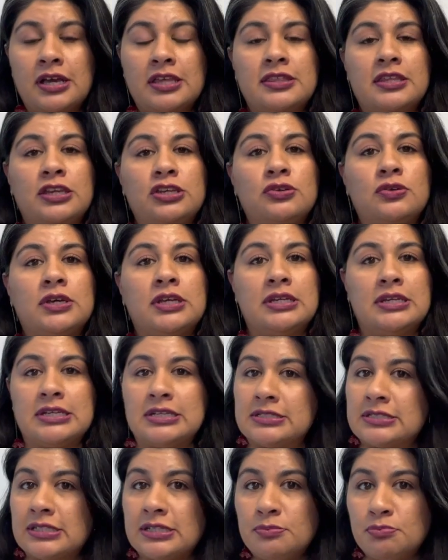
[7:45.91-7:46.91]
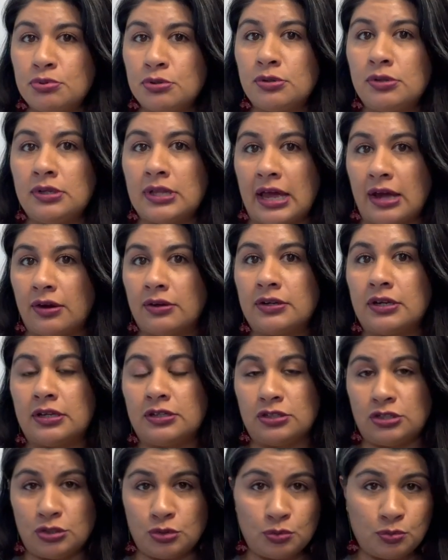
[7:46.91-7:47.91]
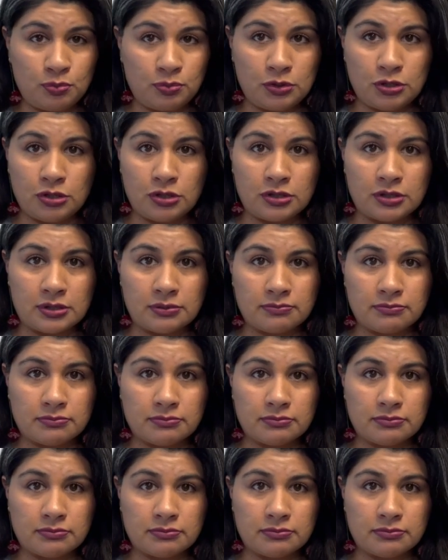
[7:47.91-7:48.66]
then you can easily pull out a new hook